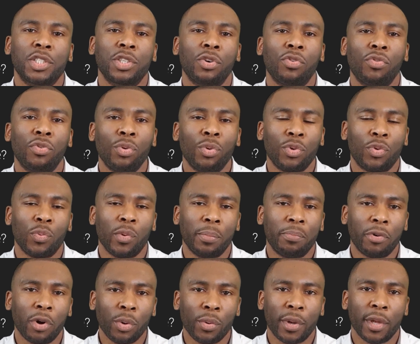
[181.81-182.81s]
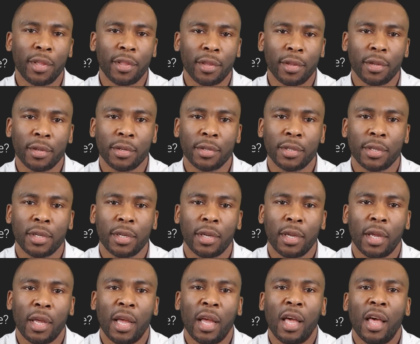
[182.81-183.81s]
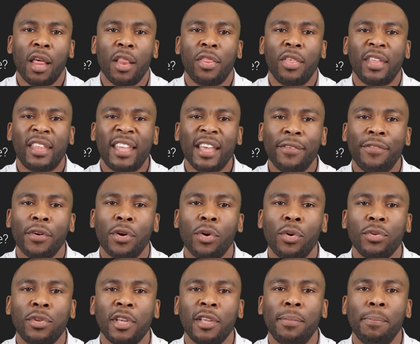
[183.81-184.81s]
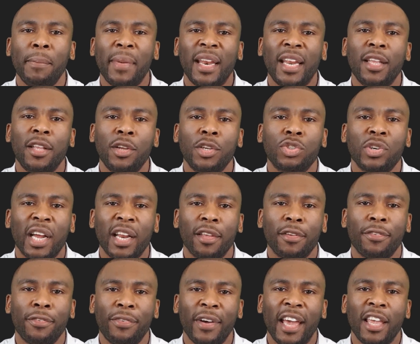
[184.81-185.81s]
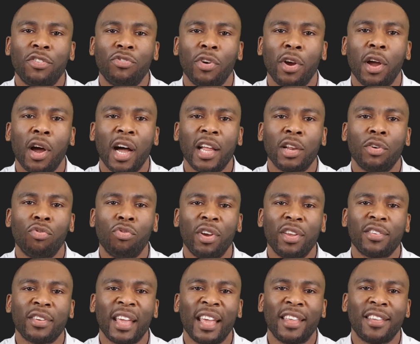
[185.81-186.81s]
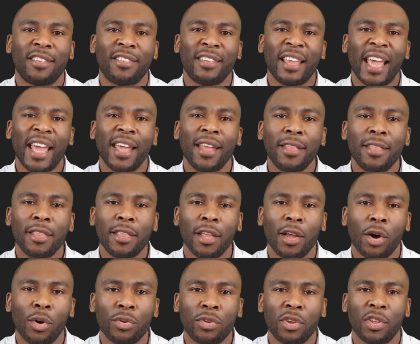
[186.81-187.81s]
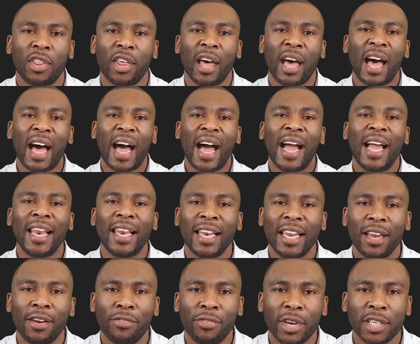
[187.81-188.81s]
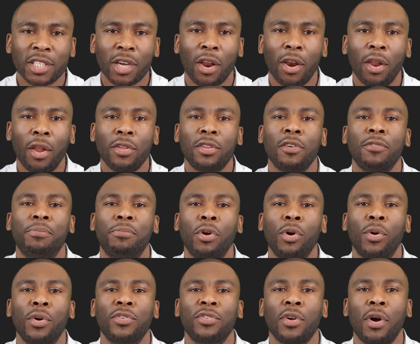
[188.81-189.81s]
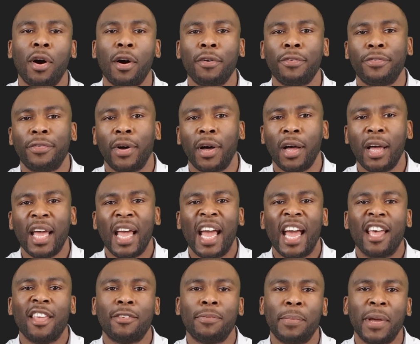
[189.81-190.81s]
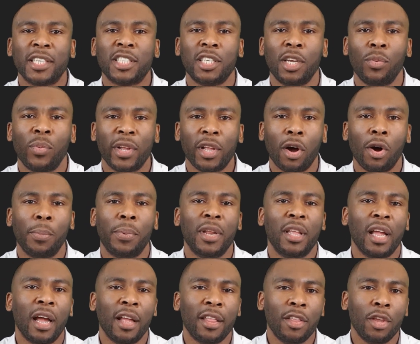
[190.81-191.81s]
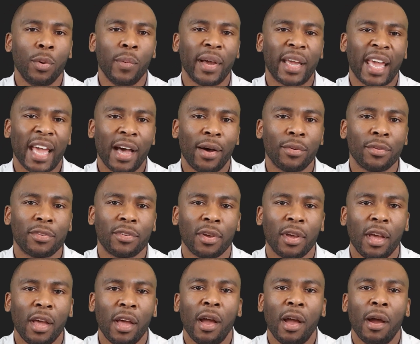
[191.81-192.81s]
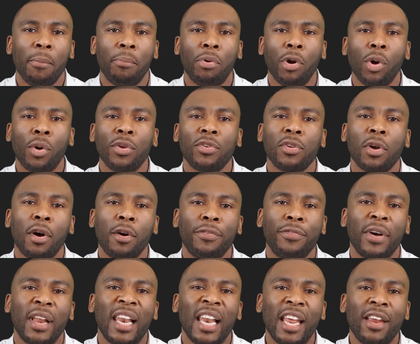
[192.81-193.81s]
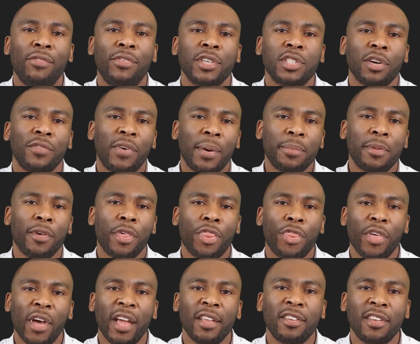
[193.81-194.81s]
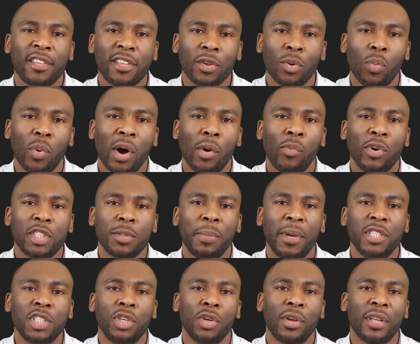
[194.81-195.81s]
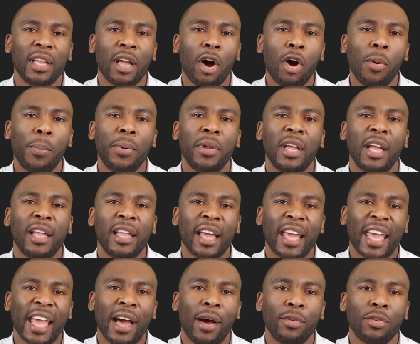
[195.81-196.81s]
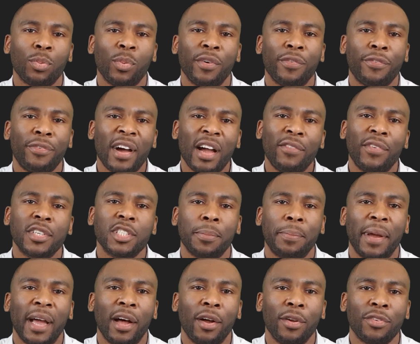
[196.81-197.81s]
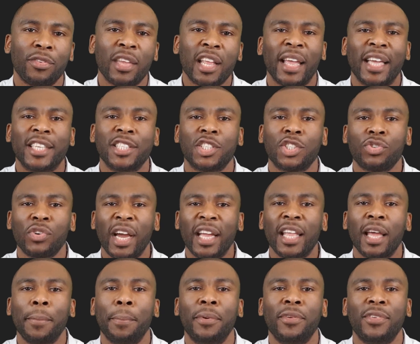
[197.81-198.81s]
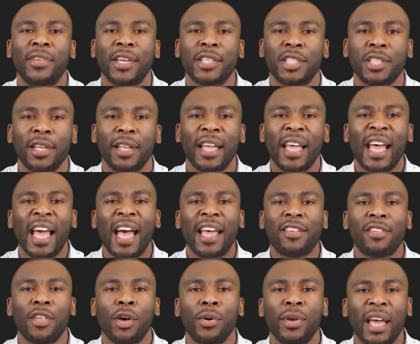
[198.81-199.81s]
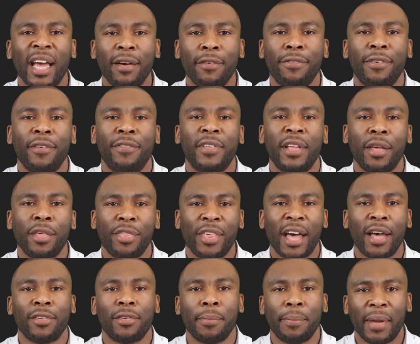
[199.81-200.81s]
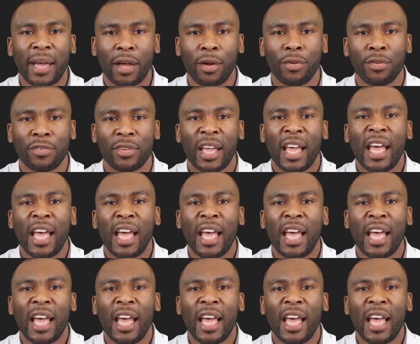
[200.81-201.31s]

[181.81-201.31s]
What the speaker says: your rules were broken. The difficulties many new traders face regarding risk is saying no to the high leverage a lot of brokers offer, especially when opening a new account. Brokers offer leverage of up to 30 to 1, which means you can open an account with £500 and trade a position as though you have £15,000.